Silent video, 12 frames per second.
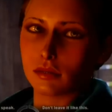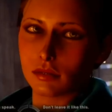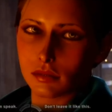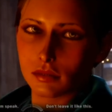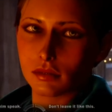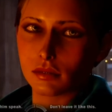
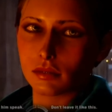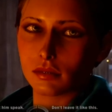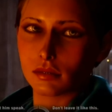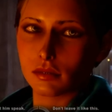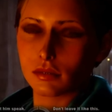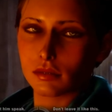
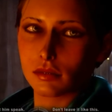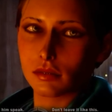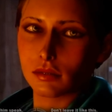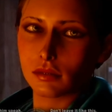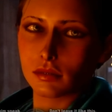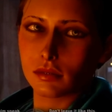
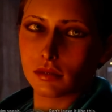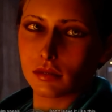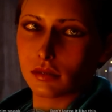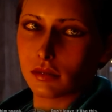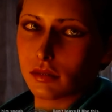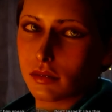
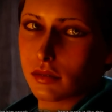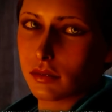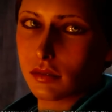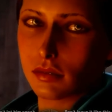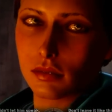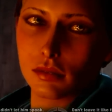
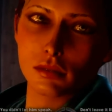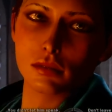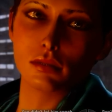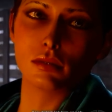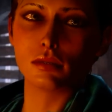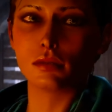
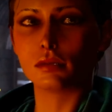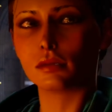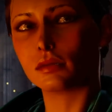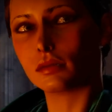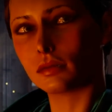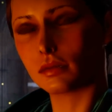
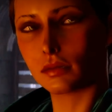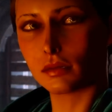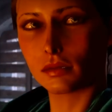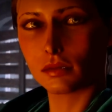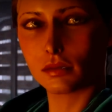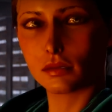
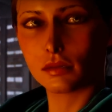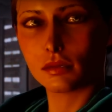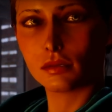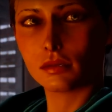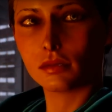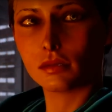
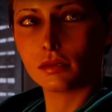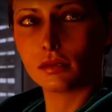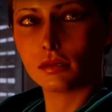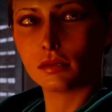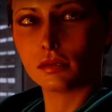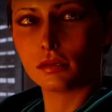
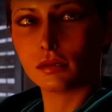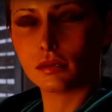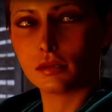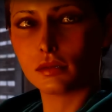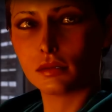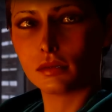
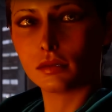(no one is talking)